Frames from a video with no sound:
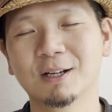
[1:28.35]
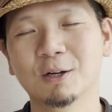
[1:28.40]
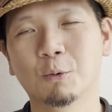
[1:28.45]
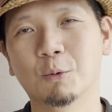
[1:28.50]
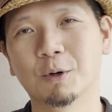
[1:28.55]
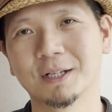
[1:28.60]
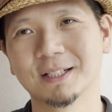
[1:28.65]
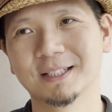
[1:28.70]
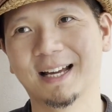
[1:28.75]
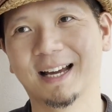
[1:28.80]

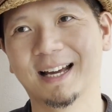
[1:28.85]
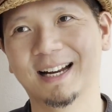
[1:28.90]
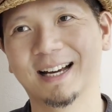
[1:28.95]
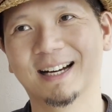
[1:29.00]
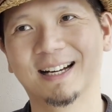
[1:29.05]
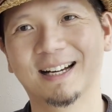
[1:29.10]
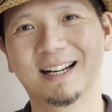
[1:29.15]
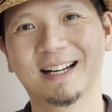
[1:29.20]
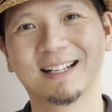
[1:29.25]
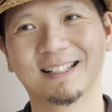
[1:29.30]
what is that
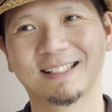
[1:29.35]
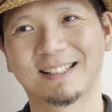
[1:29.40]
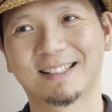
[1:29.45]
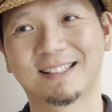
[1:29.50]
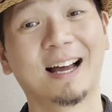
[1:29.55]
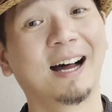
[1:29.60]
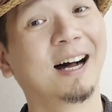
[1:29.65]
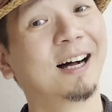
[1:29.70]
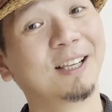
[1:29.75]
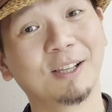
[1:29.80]

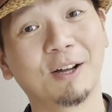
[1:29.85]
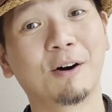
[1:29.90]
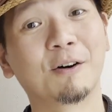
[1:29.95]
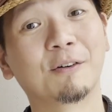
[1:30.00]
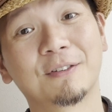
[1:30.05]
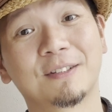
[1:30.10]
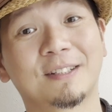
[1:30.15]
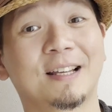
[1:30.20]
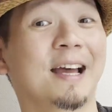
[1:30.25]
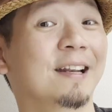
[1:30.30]
style
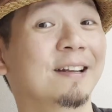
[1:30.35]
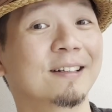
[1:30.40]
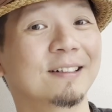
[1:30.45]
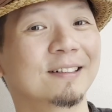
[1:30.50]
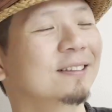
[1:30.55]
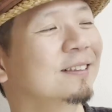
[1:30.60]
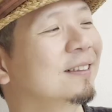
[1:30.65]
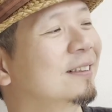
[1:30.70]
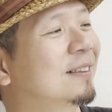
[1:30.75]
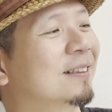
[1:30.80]
of
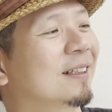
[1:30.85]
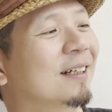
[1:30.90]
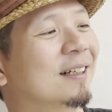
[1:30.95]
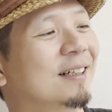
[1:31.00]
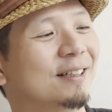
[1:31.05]
sandals.